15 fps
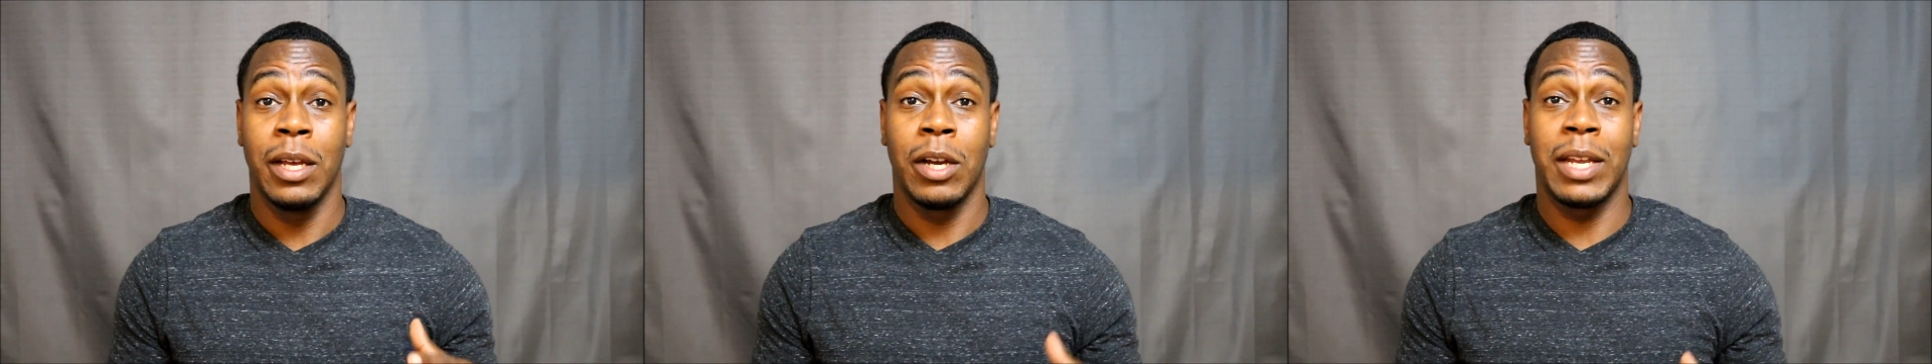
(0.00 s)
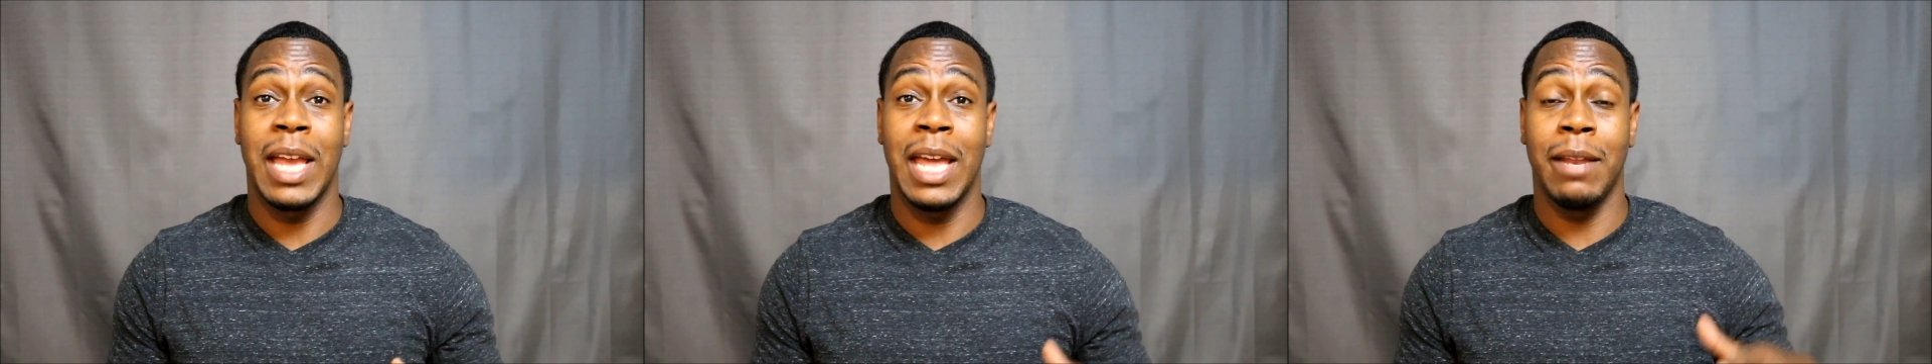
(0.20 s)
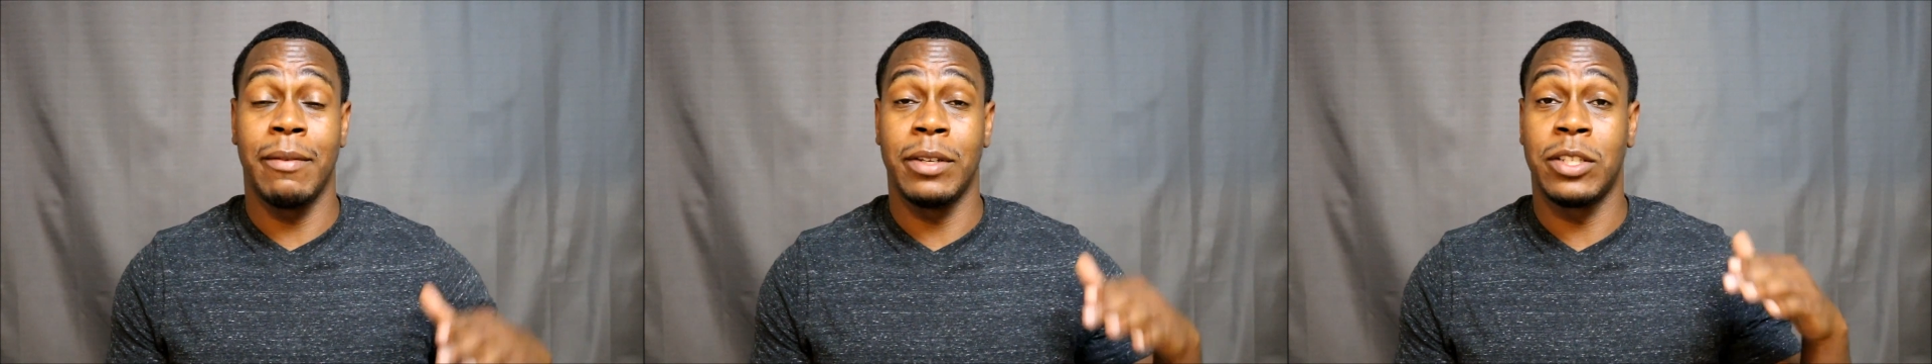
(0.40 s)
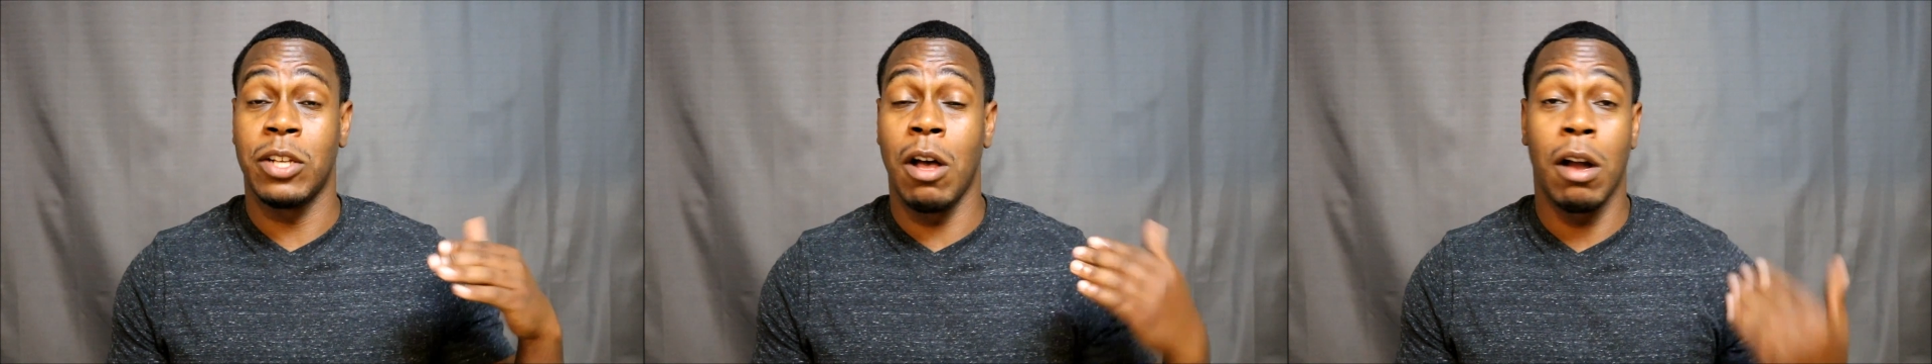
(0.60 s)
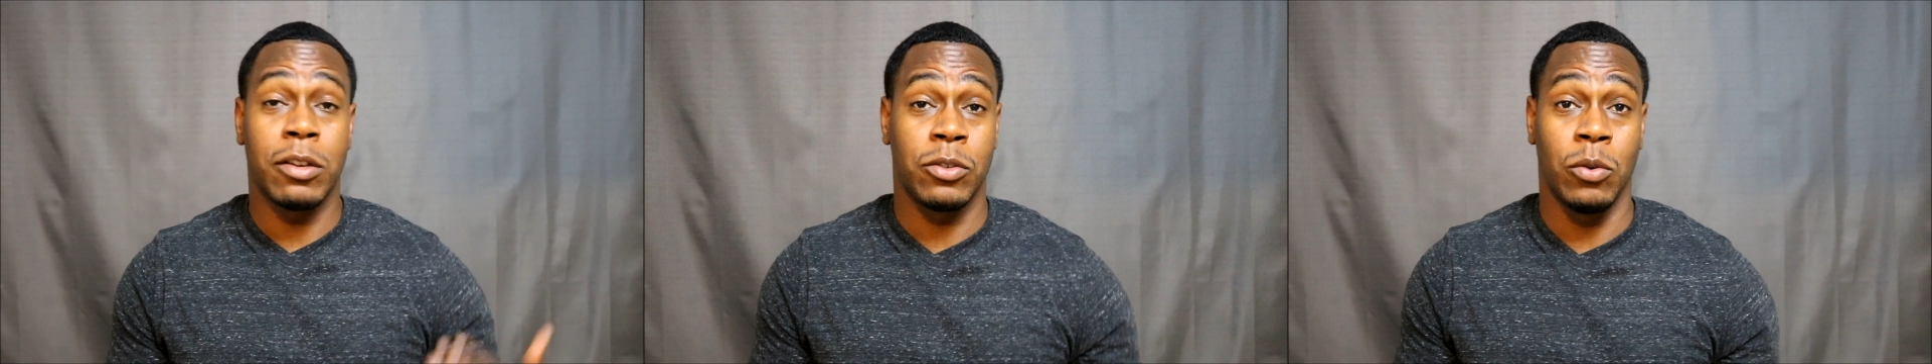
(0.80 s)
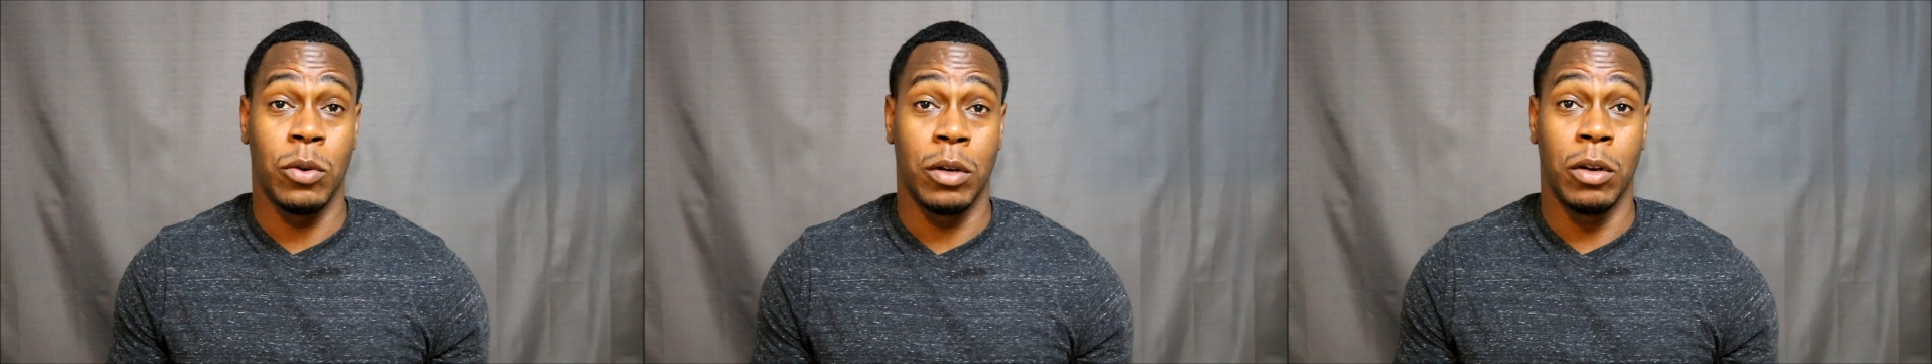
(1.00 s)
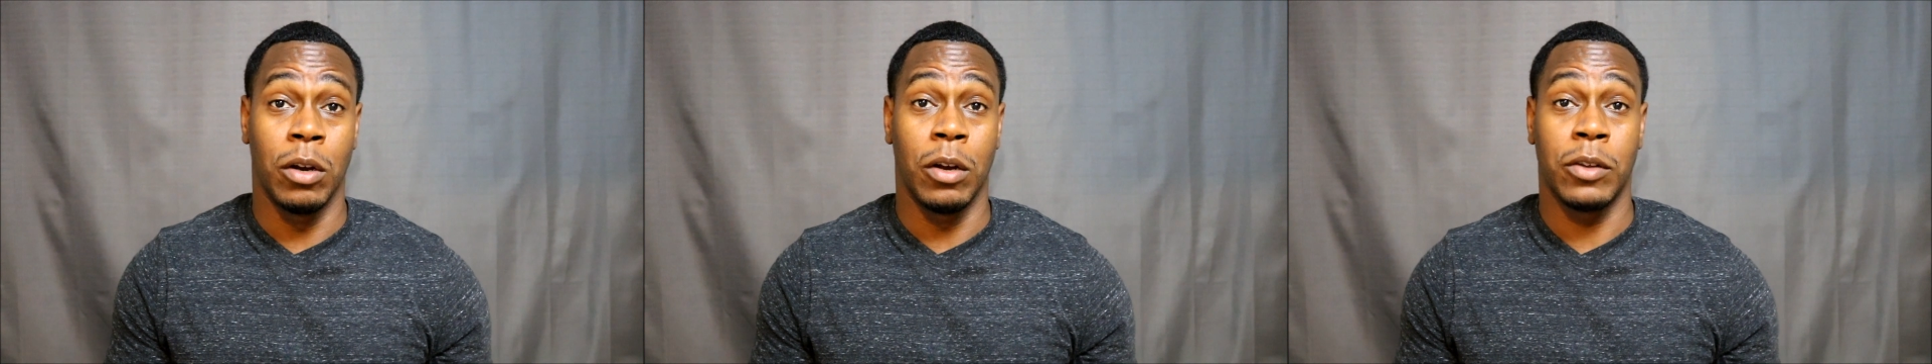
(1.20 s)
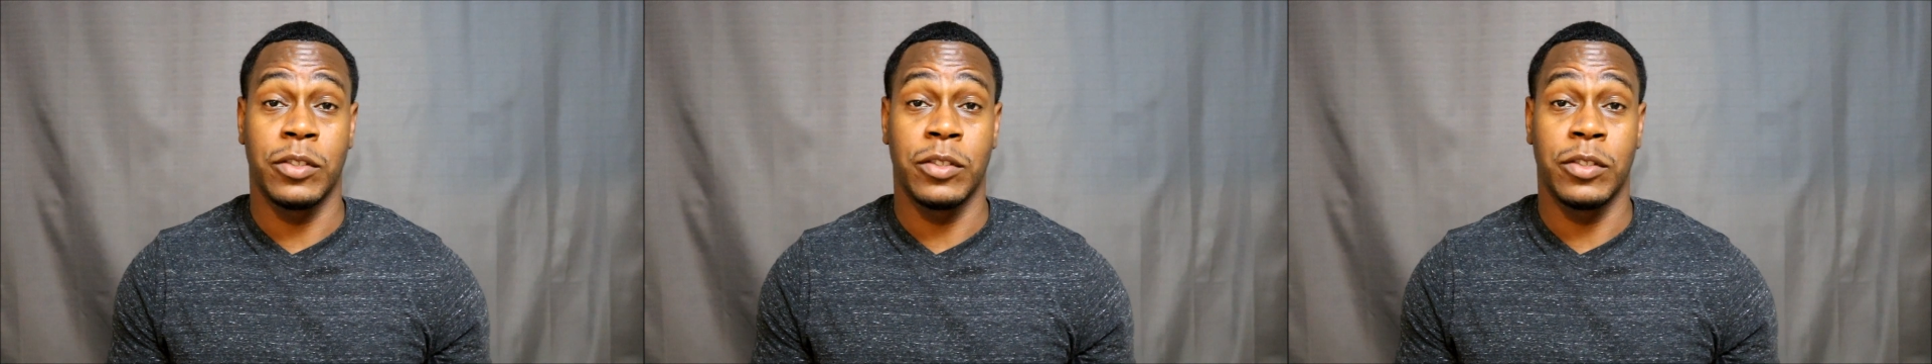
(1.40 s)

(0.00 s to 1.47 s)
can't even talk to a girl.